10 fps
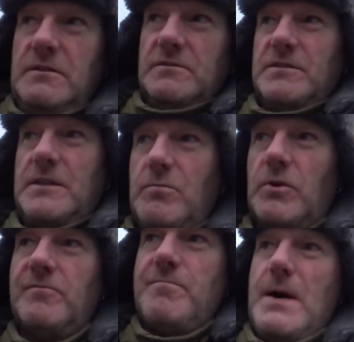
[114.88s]
You'll see in
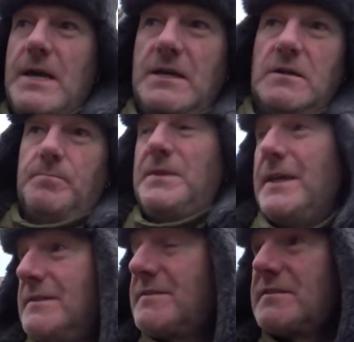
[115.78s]
one of my
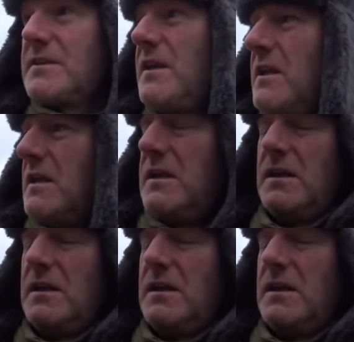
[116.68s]
updates.